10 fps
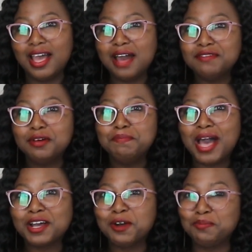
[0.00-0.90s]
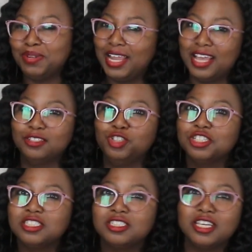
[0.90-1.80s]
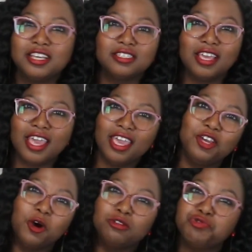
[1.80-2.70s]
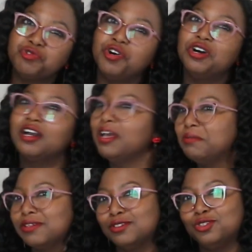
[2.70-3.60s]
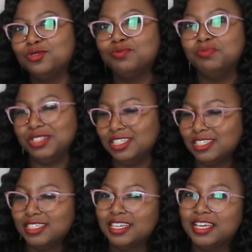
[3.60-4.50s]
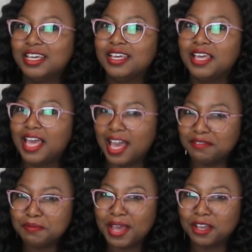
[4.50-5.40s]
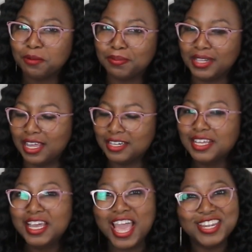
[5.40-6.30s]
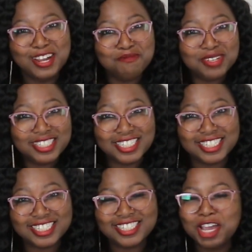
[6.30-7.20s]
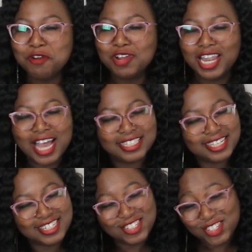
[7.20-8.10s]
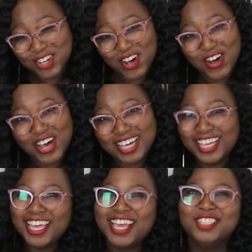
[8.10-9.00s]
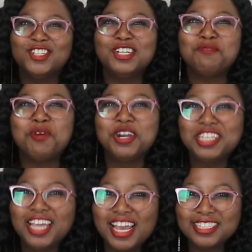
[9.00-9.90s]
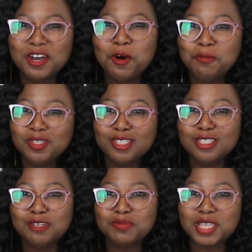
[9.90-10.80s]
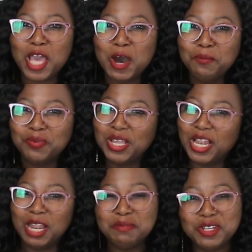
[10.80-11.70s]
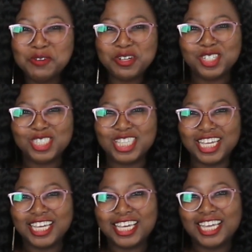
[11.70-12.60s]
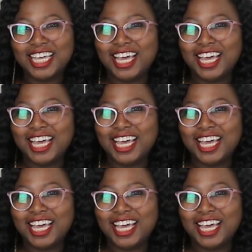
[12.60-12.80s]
Have a backup plan. Just in case A goes wrong, I'm going to do B. Have a backup plan. And number 6, relax and enjoy. Enjoy your party, guys. I hope these tips help. Let me know what you think.